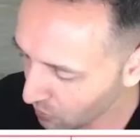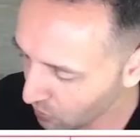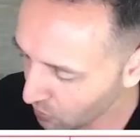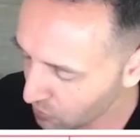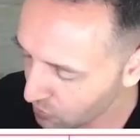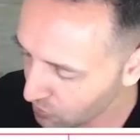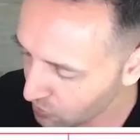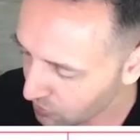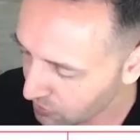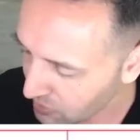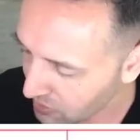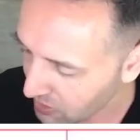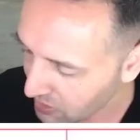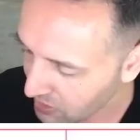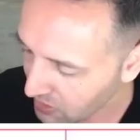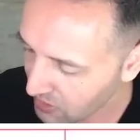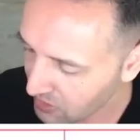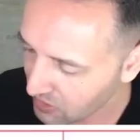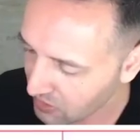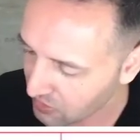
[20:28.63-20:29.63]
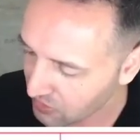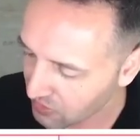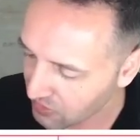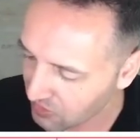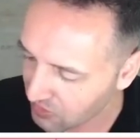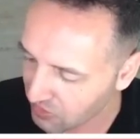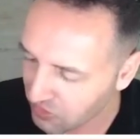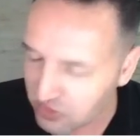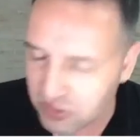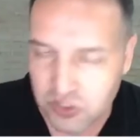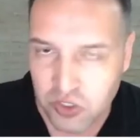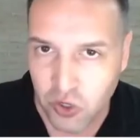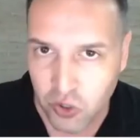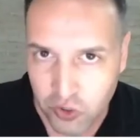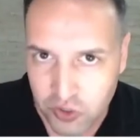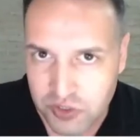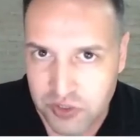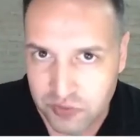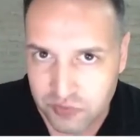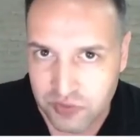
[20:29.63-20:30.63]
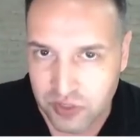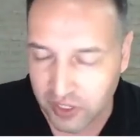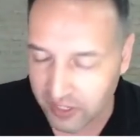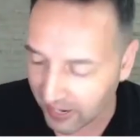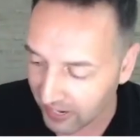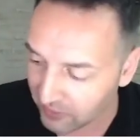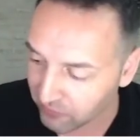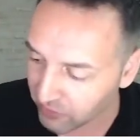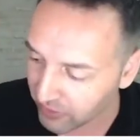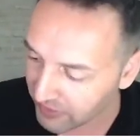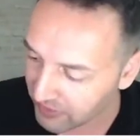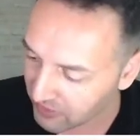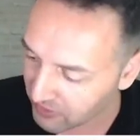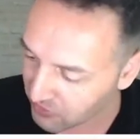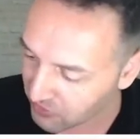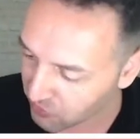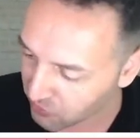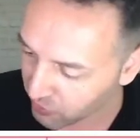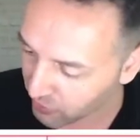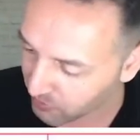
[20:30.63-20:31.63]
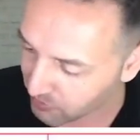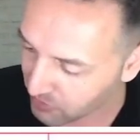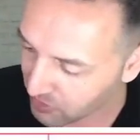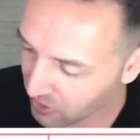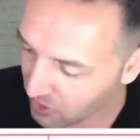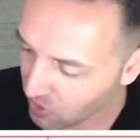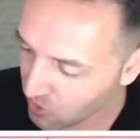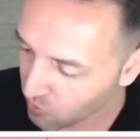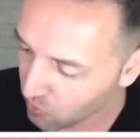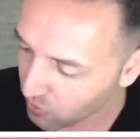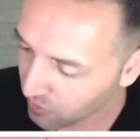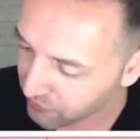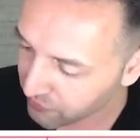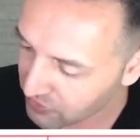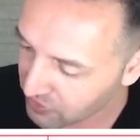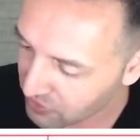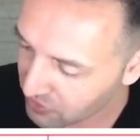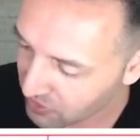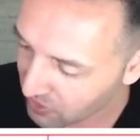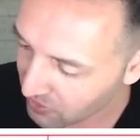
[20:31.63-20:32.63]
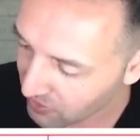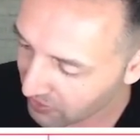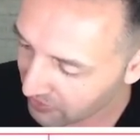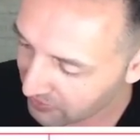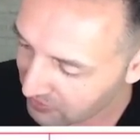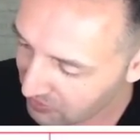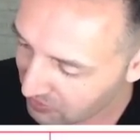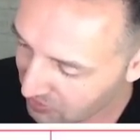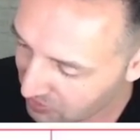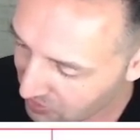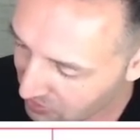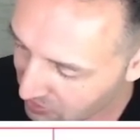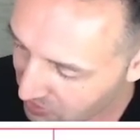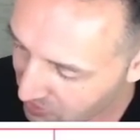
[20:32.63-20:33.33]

You'll see the cursive, the handwriting script will often just go like this.